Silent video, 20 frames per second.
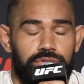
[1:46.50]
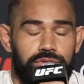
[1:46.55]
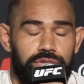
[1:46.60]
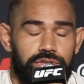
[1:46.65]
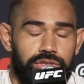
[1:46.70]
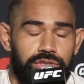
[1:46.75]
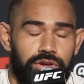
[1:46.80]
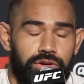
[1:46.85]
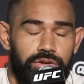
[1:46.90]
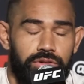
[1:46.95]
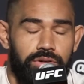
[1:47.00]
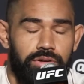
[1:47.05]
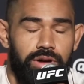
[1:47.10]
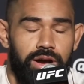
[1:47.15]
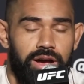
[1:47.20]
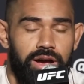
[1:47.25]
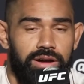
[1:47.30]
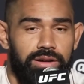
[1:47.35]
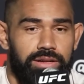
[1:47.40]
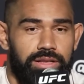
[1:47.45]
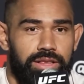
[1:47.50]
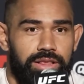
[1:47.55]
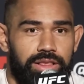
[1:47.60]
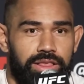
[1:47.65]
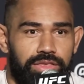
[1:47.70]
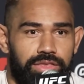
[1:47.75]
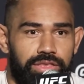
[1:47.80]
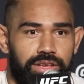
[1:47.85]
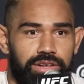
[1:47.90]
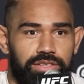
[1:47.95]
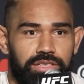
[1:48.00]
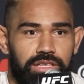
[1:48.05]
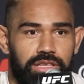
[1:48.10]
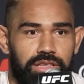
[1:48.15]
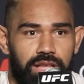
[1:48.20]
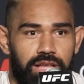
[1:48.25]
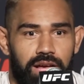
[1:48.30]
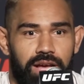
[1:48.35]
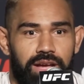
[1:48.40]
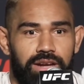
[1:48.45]
So there's a
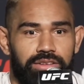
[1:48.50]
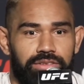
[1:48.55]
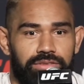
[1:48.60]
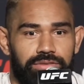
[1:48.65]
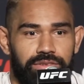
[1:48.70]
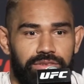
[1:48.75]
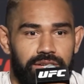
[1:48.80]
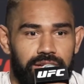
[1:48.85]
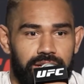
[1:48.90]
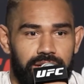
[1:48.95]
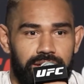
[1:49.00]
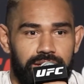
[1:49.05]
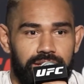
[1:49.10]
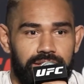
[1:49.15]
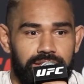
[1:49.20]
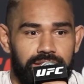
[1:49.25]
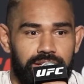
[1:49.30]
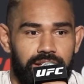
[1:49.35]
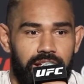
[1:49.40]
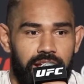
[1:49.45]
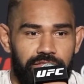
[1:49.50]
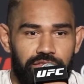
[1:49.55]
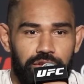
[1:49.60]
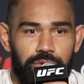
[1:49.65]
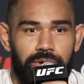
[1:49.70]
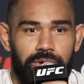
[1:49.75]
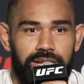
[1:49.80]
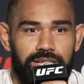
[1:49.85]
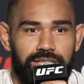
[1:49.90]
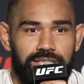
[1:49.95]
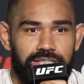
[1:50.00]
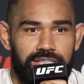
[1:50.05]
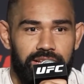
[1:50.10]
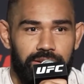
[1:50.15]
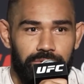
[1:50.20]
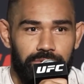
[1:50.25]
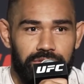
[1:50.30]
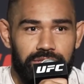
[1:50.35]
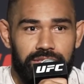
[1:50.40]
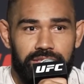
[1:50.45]
lot of heavyweights
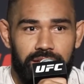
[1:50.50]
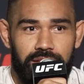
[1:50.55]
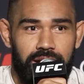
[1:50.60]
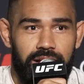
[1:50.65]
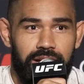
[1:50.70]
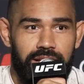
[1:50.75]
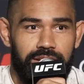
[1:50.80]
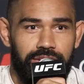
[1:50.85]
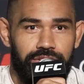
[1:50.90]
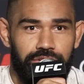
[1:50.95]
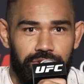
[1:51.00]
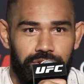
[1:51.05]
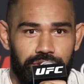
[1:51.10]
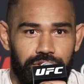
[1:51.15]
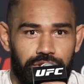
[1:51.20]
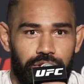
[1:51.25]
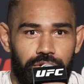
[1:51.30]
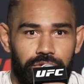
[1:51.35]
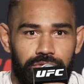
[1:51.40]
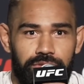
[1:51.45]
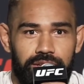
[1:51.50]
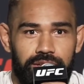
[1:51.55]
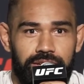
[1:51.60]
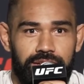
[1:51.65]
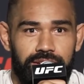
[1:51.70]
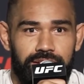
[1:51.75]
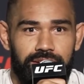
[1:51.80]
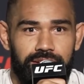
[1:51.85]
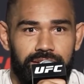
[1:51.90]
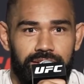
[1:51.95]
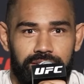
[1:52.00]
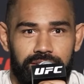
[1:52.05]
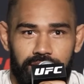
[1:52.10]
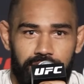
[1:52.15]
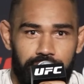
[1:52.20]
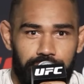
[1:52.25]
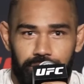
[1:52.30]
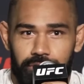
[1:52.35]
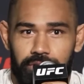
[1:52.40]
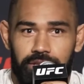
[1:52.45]
that were signed during COVID that
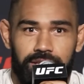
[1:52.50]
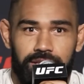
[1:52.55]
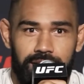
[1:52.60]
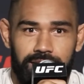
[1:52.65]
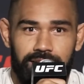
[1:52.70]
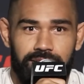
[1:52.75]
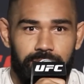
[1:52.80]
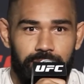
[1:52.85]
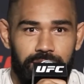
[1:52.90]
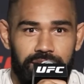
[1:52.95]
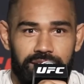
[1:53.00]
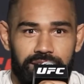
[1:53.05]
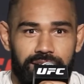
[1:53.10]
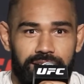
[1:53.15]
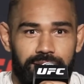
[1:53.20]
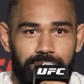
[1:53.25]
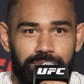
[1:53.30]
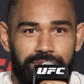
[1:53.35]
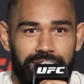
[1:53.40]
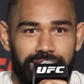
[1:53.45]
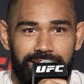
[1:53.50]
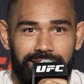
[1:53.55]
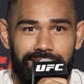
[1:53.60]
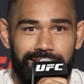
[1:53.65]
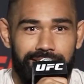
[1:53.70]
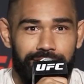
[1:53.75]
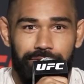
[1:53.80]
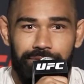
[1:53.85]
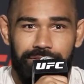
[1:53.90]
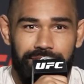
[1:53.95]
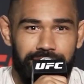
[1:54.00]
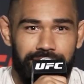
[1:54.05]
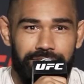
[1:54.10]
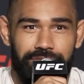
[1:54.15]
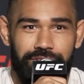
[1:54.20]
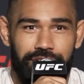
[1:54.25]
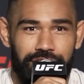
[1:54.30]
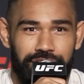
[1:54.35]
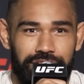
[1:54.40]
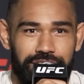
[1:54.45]
I'd really like to beat up, and I don't think are
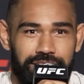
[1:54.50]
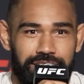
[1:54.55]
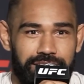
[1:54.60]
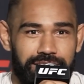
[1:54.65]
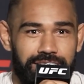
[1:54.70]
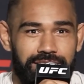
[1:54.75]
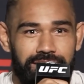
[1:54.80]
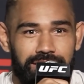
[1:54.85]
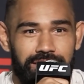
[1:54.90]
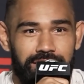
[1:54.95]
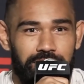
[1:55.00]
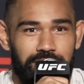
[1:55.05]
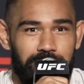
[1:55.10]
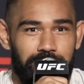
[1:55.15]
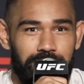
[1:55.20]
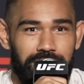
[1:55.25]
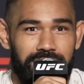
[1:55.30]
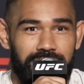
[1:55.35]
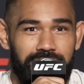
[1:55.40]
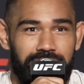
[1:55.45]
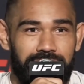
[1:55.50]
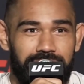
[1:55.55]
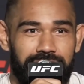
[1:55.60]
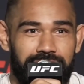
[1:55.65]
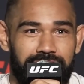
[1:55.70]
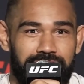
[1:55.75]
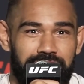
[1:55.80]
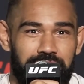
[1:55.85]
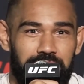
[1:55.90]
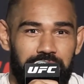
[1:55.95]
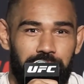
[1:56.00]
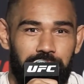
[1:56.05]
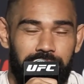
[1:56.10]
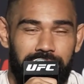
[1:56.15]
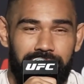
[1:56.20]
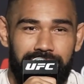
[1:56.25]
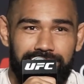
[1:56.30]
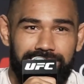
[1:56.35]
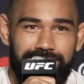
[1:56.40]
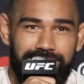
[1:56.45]
very good. But when
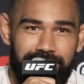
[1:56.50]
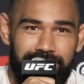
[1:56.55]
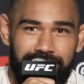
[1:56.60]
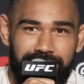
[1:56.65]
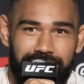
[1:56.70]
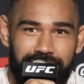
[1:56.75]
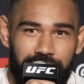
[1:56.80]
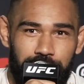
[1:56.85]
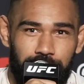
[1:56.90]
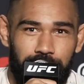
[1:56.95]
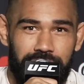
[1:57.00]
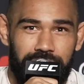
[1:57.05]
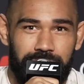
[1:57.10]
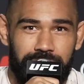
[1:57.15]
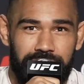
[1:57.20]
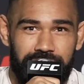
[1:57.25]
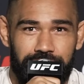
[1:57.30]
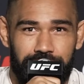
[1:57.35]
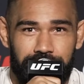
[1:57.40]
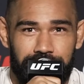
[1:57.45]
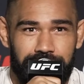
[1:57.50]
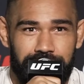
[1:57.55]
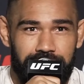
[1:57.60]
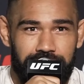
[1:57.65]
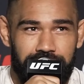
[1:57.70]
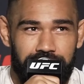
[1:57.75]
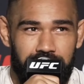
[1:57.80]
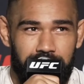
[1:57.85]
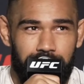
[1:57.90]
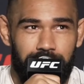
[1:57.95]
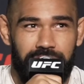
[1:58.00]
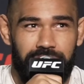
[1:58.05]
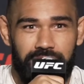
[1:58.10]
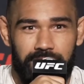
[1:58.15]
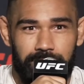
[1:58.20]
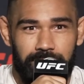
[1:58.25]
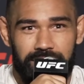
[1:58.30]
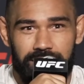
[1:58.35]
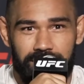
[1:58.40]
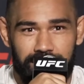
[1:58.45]
I say that I want to be the UFC champion, I
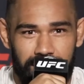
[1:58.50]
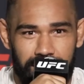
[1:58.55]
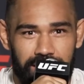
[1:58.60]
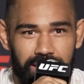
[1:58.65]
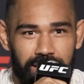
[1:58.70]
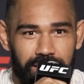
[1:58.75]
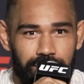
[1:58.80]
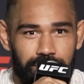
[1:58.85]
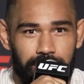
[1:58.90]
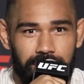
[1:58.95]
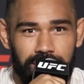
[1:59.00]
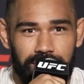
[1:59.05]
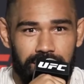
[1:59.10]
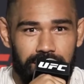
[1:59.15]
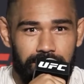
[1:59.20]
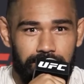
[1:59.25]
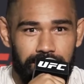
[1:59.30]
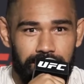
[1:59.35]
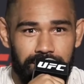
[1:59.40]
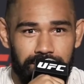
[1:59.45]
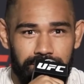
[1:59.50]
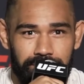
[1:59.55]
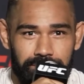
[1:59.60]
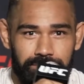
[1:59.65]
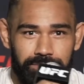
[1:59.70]
mean the light heavyweight champion.